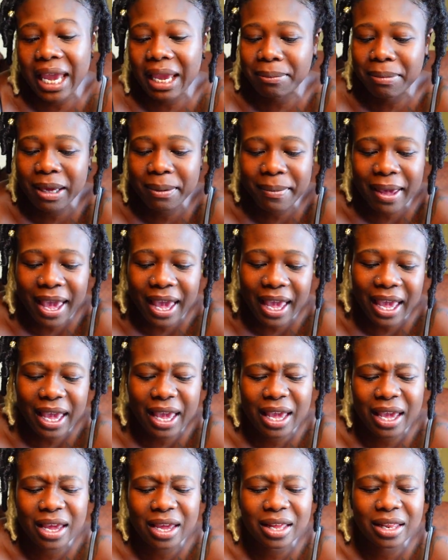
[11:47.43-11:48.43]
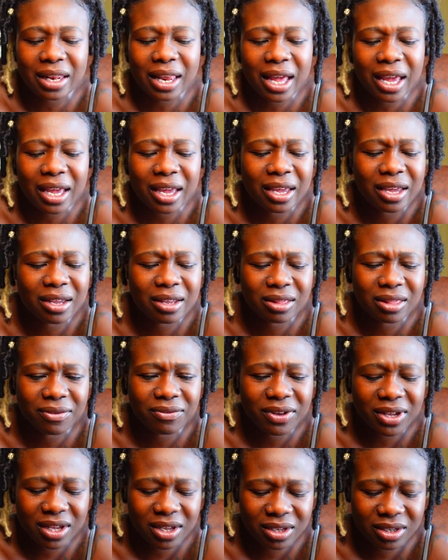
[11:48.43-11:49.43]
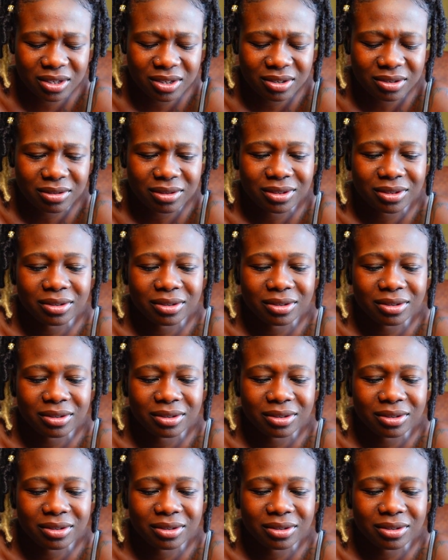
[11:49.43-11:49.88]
can't be mad. Like, the fuck?